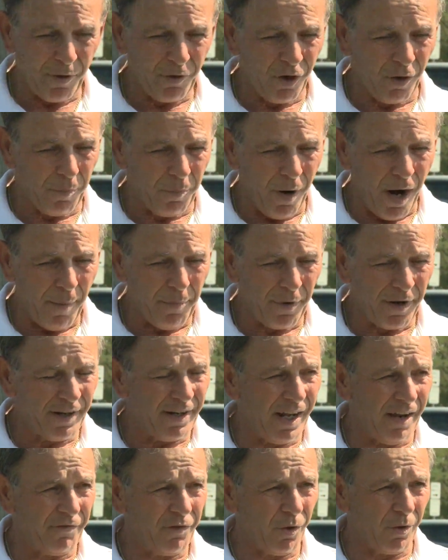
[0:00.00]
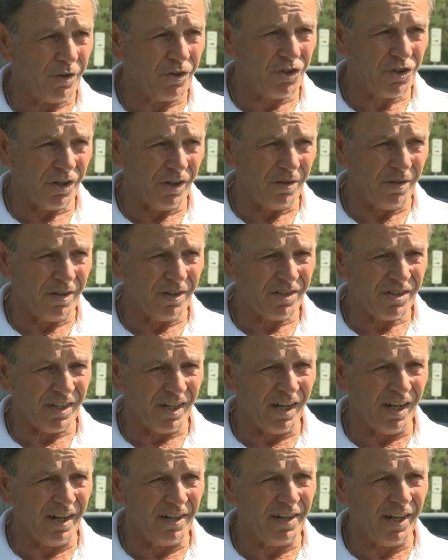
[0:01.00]
on your property and they have no insurance
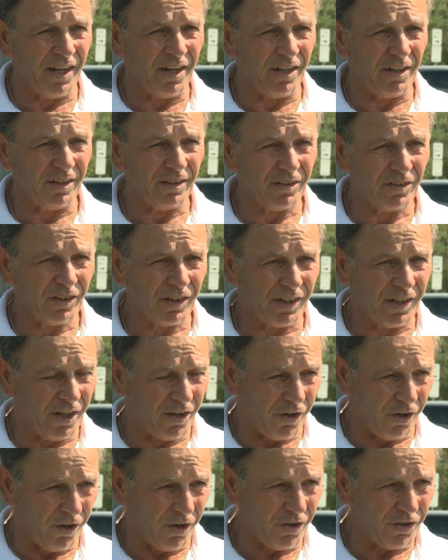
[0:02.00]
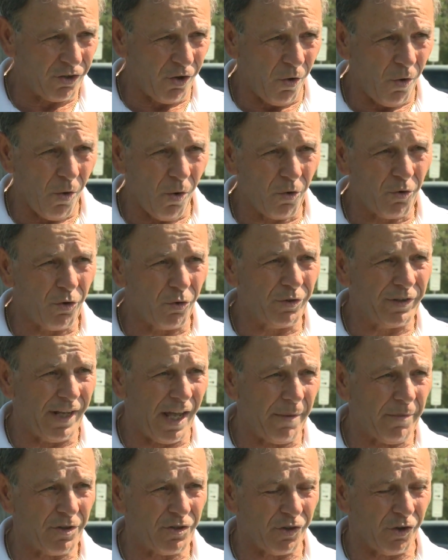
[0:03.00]
and they get hurt or do
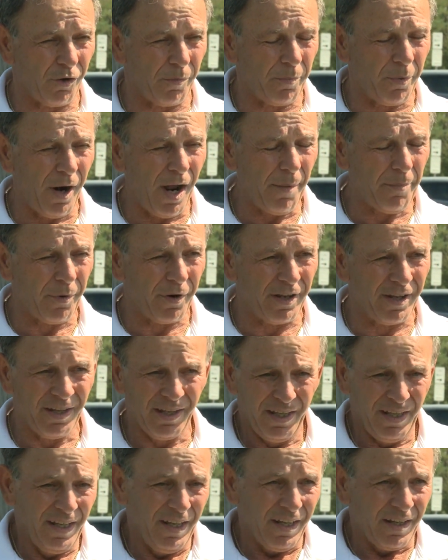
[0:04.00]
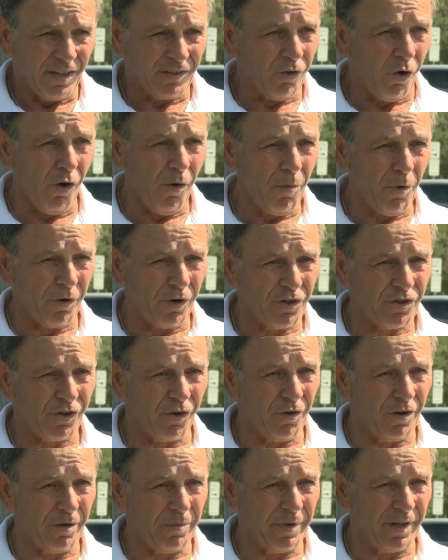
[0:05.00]
damage to your property, the homeowner is
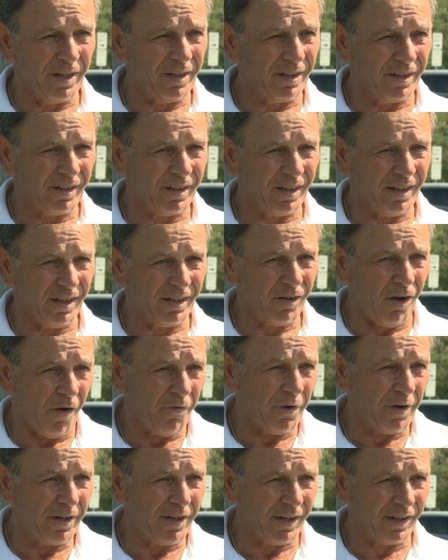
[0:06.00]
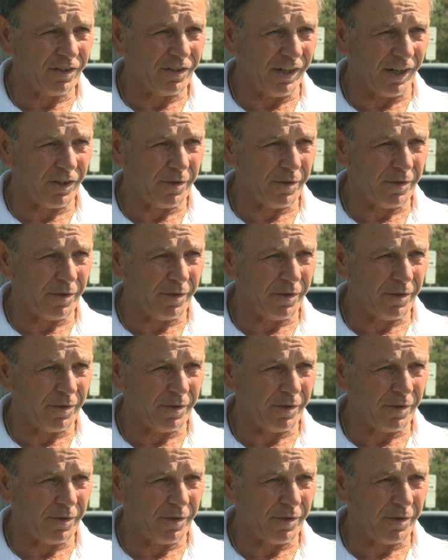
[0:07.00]
going to be uh, covering the, the,